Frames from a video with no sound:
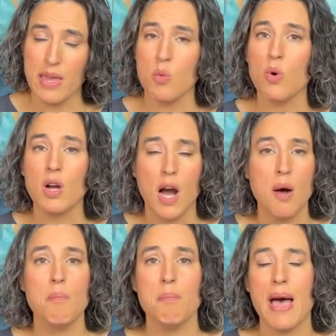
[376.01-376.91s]
It will
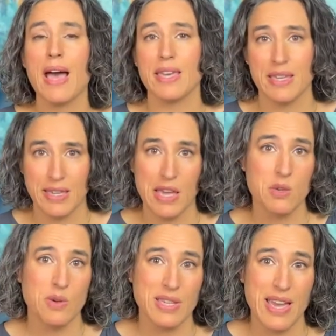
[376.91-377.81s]
come back and get
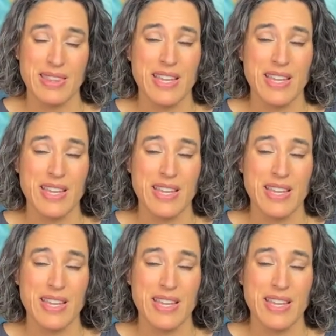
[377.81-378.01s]
you again.